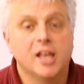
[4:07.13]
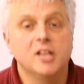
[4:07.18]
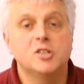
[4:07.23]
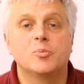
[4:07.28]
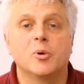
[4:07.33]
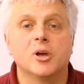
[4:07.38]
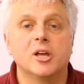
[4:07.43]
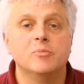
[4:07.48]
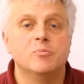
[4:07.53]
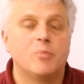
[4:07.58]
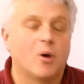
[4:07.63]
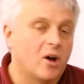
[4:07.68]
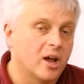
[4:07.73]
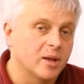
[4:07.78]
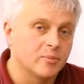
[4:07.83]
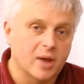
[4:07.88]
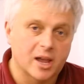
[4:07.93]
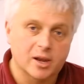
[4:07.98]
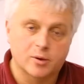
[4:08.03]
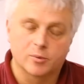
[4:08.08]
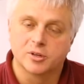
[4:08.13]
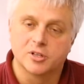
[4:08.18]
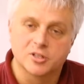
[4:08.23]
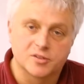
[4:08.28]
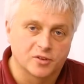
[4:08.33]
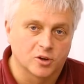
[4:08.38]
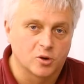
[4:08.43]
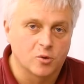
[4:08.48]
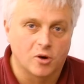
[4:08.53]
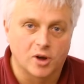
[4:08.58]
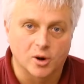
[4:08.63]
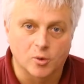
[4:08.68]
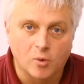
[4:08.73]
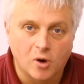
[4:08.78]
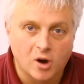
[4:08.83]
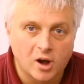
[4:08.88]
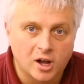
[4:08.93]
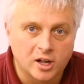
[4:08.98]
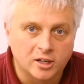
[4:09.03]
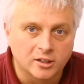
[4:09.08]
He's been buying back with us for quite a
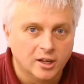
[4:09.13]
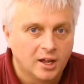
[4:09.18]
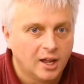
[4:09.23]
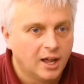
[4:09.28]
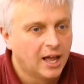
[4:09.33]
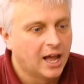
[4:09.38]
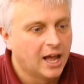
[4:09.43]
while.